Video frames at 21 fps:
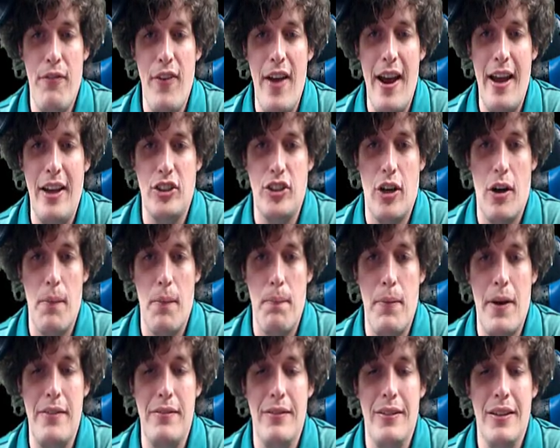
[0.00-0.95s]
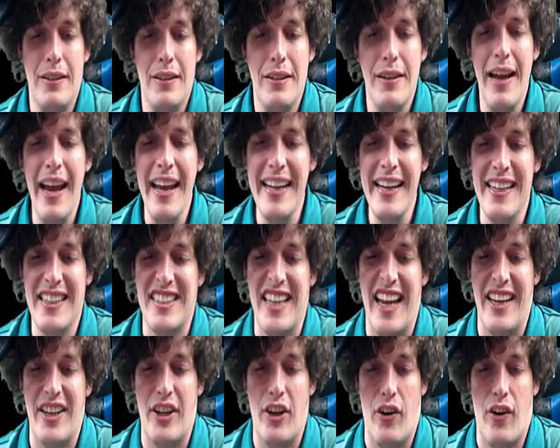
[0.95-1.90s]
faster, but I can
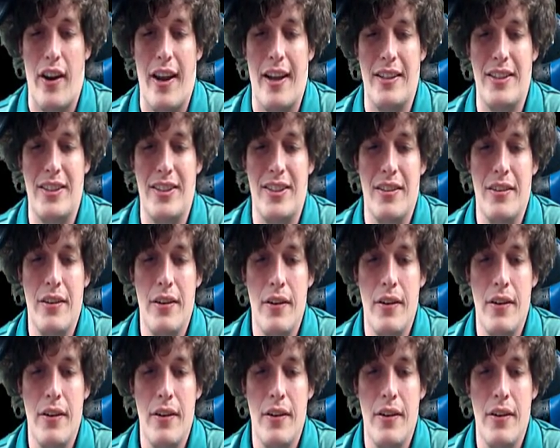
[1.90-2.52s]
take your hits.